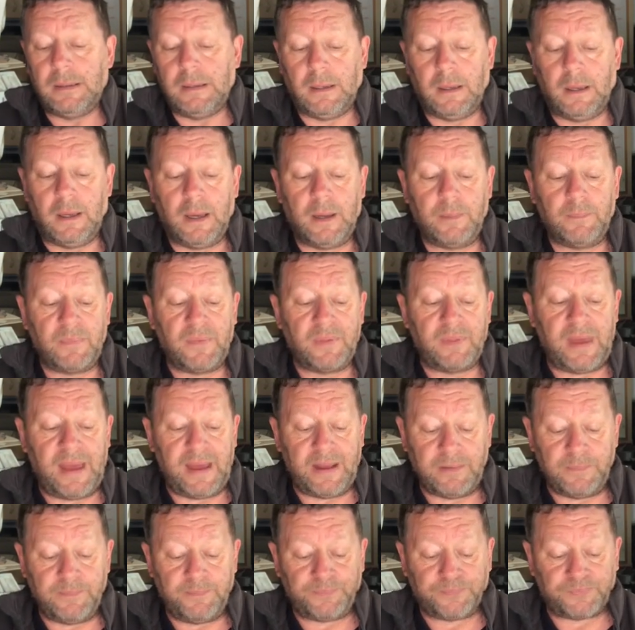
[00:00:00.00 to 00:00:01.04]

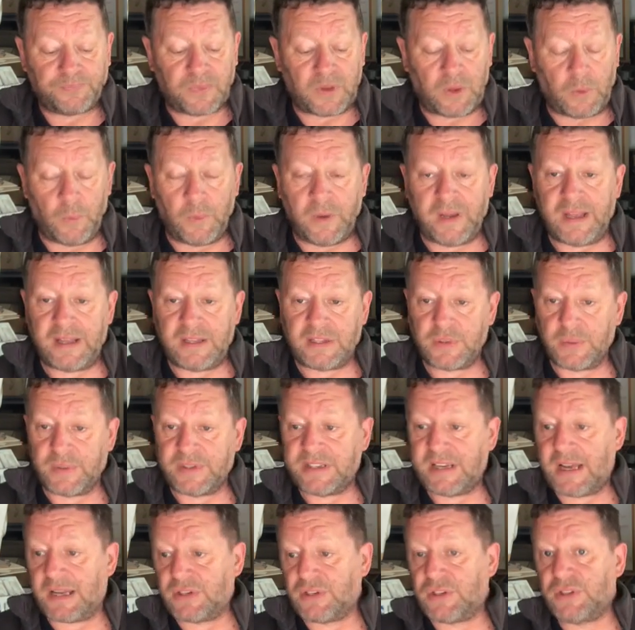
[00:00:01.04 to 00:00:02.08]
Then we need to
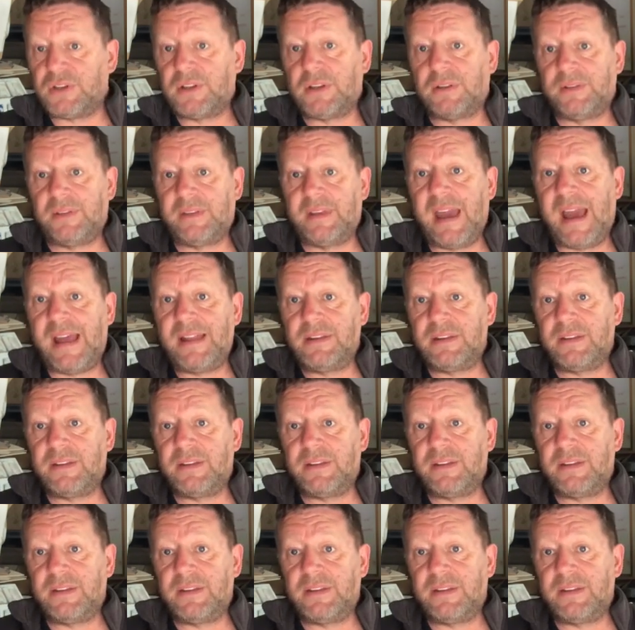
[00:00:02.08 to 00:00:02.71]
attach the end